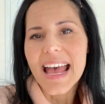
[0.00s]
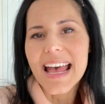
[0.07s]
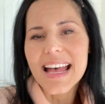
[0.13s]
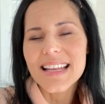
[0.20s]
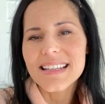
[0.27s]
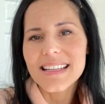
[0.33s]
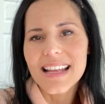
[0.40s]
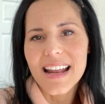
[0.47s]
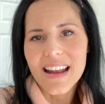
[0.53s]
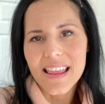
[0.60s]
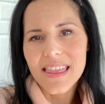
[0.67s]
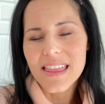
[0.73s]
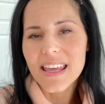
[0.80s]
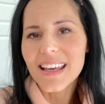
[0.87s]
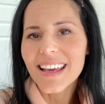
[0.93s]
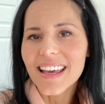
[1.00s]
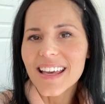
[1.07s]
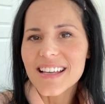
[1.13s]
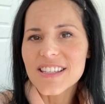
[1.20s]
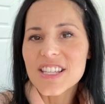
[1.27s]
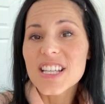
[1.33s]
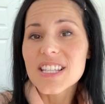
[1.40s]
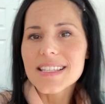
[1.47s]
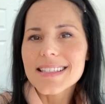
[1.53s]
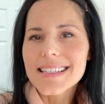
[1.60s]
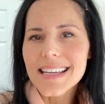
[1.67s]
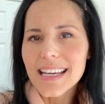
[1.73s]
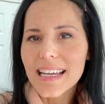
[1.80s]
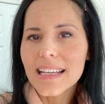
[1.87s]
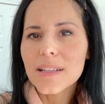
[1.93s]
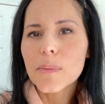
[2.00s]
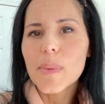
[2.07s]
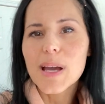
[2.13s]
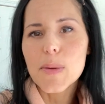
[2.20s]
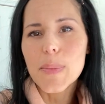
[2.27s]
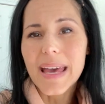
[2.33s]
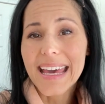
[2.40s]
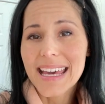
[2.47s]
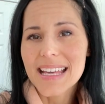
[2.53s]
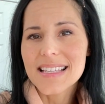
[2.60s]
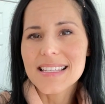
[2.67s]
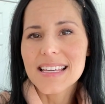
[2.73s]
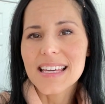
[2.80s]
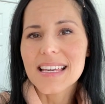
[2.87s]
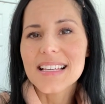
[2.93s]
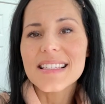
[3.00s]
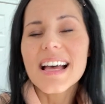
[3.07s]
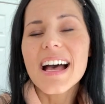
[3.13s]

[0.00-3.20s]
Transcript: And another thing is seeing my paintings